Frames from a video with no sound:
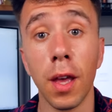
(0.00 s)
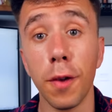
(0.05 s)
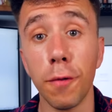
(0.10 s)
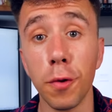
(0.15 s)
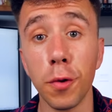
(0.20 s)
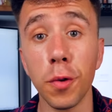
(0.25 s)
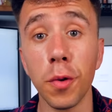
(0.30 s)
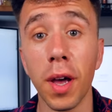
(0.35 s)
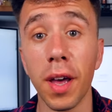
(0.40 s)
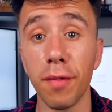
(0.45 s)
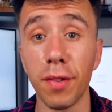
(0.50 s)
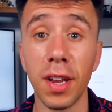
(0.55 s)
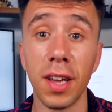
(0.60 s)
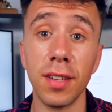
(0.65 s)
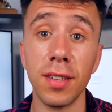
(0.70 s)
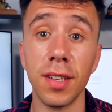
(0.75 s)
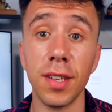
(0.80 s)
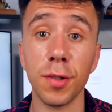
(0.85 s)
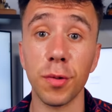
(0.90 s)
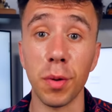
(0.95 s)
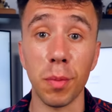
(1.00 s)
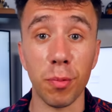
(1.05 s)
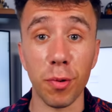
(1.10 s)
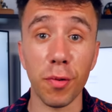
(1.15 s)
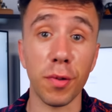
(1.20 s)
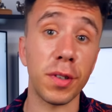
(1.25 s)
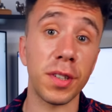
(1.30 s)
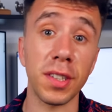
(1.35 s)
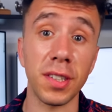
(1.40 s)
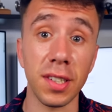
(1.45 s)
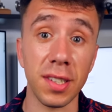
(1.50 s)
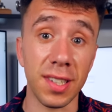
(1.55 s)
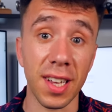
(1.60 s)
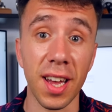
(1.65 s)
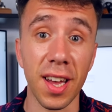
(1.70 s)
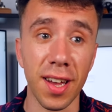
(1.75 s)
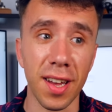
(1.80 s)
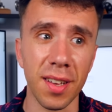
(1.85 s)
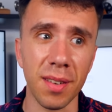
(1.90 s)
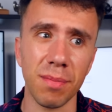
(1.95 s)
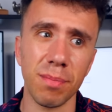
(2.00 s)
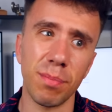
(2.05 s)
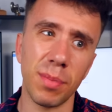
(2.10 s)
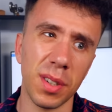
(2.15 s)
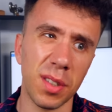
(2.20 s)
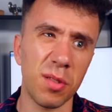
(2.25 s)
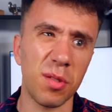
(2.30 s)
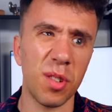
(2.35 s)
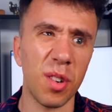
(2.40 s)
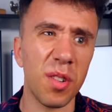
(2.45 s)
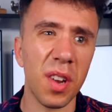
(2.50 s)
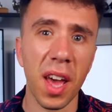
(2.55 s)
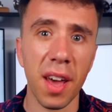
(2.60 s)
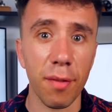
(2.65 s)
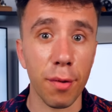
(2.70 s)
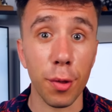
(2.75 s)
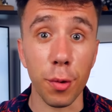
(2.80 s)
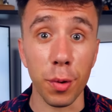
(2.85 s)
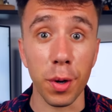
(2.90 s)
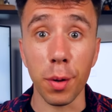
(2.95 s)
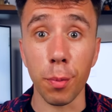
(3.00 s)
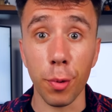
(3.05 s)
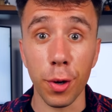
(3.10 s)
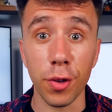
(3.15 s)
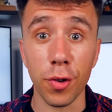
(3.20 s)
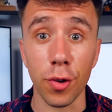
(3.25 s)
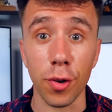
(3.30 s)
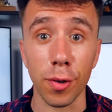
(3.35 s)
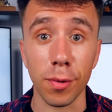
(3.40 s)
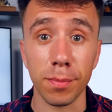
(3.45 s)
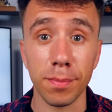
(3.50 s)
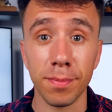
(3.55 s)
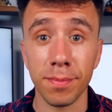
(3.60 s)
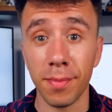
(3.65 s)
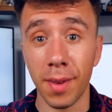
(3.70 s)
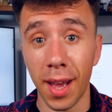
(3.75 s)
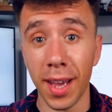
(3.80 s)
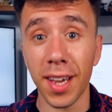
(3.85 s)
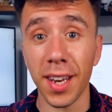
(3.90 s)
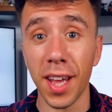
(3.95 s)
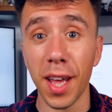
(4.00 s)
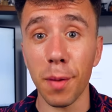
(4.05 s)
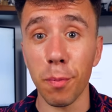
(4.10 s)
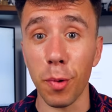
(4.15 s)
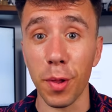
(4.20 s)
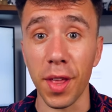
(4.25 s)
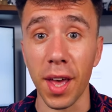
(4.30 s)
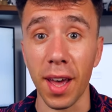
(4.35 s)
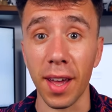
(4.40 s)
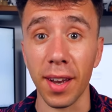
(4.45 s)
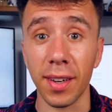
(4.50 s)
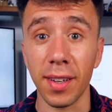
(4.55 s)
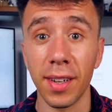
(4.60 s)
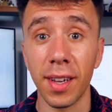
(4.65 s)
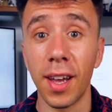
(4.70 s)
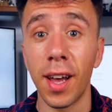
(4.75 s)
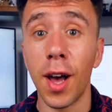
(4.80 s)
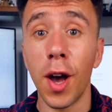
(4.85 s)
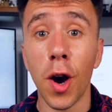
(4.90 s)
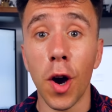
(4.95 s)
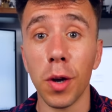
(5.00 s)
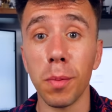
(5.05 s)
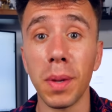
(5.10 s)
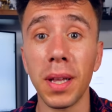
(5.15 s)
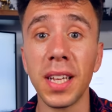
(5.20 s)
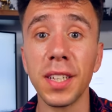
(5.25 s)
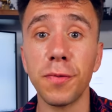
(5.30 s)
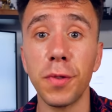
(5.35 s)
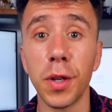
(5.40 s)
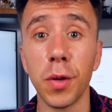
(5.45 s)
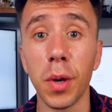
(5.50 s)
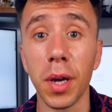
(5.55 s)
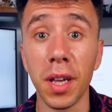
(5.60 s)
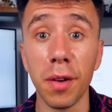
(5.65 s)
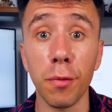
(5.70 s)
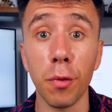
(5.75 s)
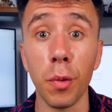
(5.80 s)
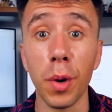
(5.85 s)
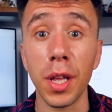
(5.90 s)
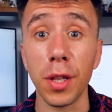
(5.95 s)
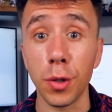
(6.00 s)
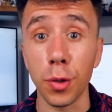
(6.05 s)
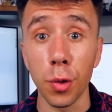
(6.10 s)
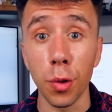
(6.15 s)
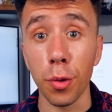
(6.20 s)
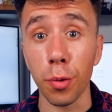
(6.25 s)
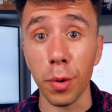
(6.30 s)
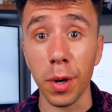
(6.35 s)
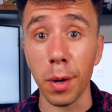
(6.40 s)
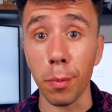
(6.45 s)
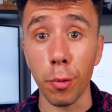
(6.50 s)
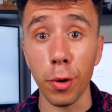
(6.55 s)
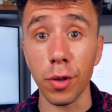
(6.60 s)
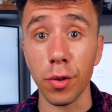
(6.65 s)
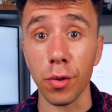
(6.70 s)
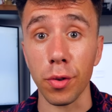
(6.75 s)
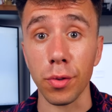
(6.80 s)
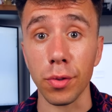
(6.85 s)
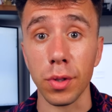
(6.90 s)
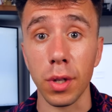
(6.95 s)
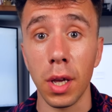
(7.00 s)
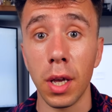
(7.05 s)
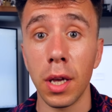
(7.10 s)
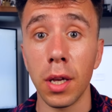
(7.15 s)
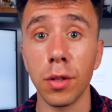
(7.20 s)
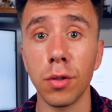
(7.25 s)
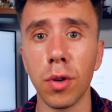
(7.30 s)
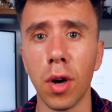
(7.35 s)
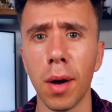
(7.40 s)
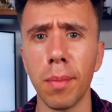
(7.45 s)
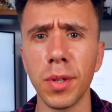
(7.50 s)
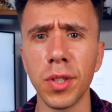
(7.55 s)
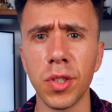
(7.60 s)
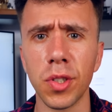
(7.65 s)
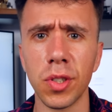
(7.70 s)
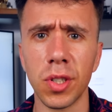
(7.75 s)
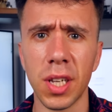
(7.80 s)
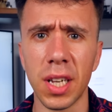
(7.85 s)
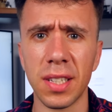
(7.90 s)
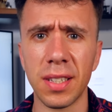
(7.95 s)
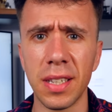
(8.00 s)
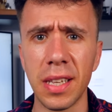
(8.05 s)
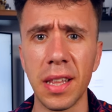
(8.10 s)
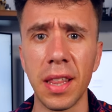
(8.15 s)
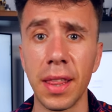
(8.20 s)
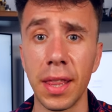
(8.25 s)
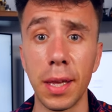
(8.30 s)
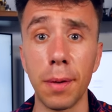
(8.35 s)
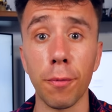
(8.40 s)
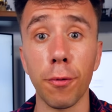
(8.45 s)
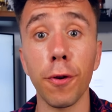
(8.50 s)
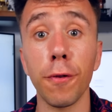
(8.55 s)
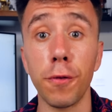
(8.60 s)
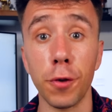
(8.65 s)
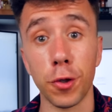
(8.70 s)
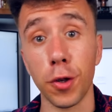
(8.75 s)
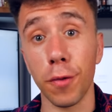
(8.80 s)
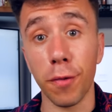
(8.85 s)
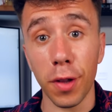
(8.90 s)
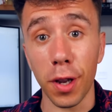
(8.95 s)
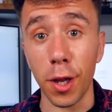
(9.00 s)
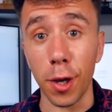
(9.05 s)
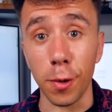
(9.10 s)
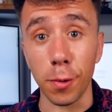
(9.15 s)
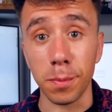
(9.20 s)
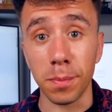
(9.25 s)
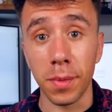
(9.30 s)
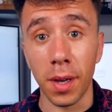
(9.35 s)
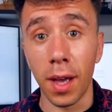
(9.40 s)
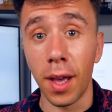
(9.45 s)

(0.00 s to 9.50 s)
If you do have an idea to improve on the design, but you don't have a 3D printer, I can help with that. On my last video I gave away two 3D printers to comments suggesting a theme for a future video.